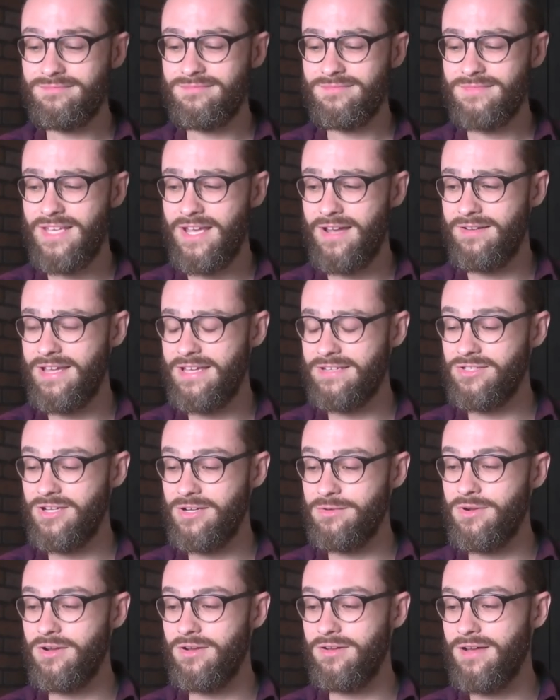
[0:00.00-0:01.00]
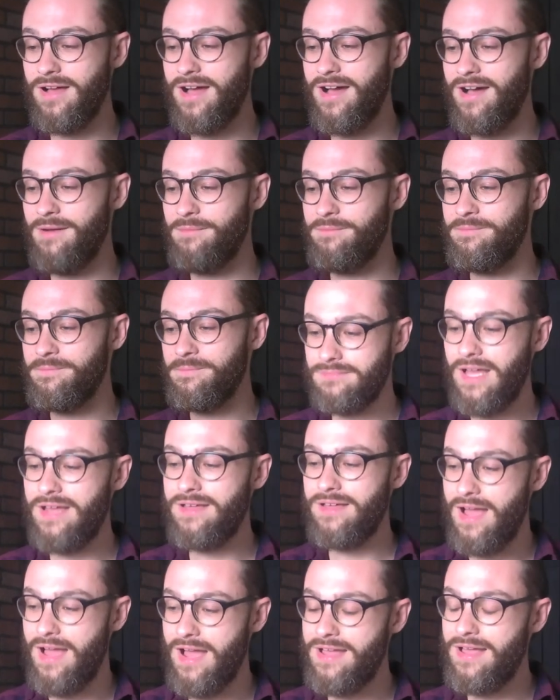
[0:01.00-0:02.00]
yeah, in general, um,
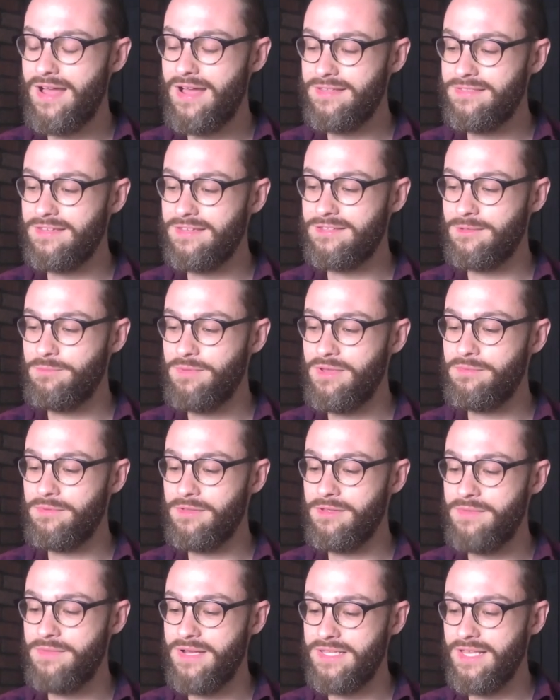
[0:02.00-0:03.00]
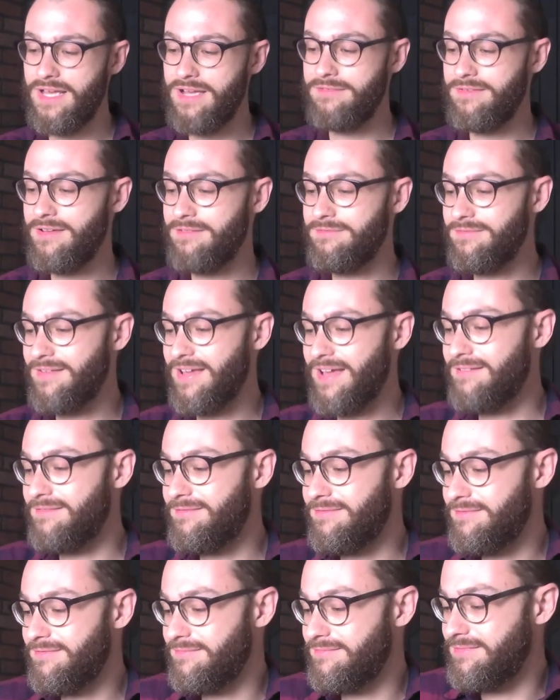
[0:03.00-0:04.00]
I, I, I, think the people in my life have,
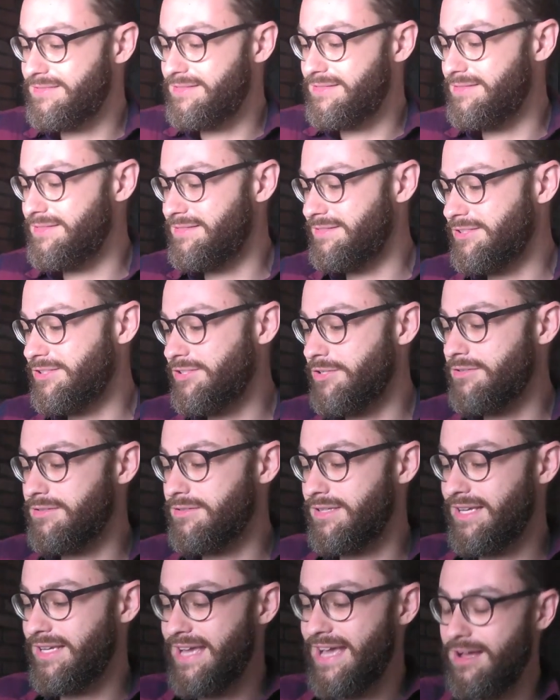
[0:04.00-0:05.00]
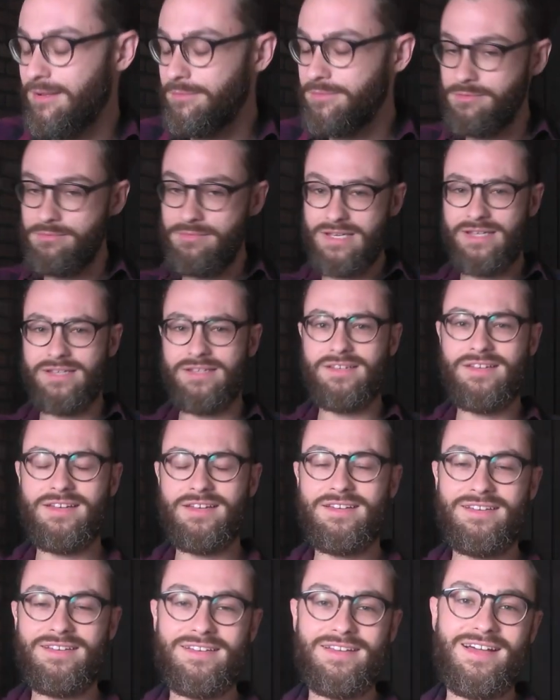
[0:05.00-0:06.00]
have certainly helped me.
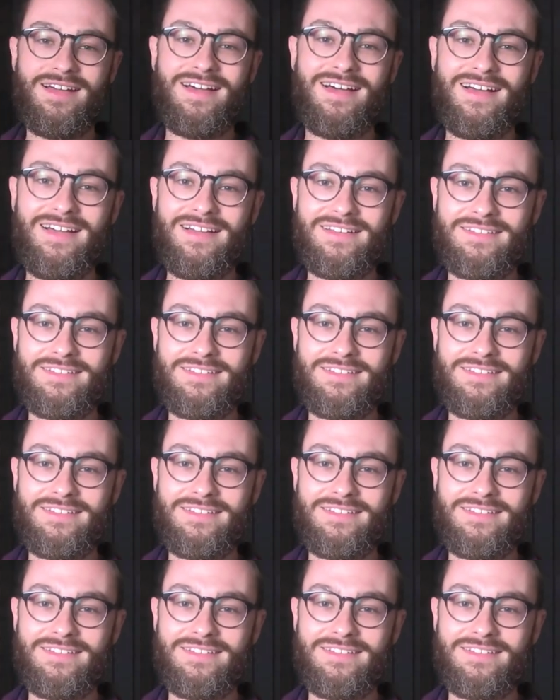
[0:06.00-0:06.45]
Uh...